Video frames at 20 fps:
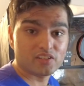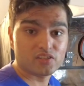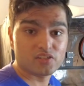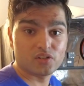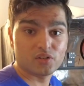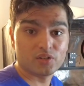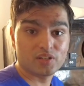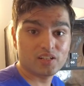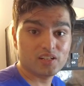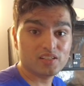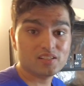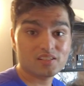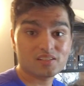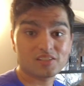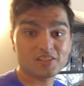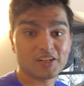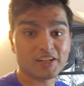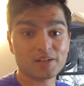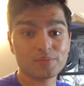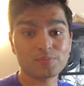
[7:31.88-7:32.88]
extruders,
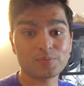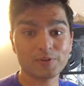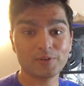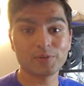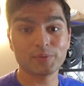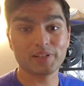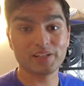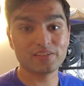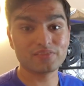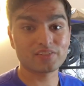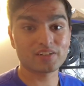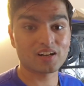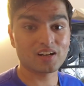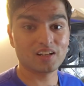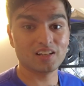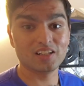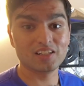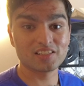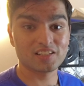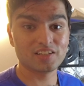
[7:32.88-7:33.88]
so I can print with different
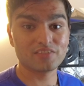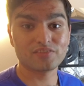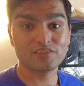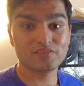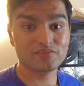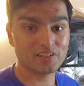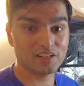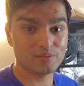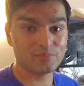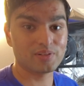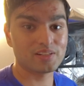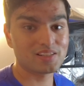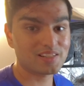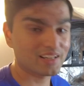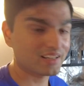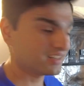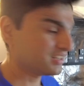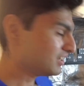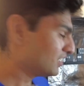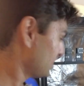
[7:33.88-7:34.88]
colors and different filaments.
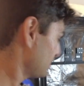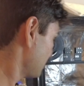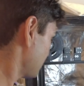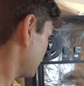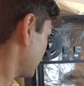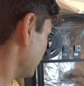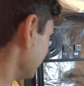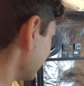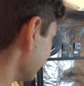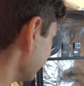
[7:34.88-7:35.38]
And well, we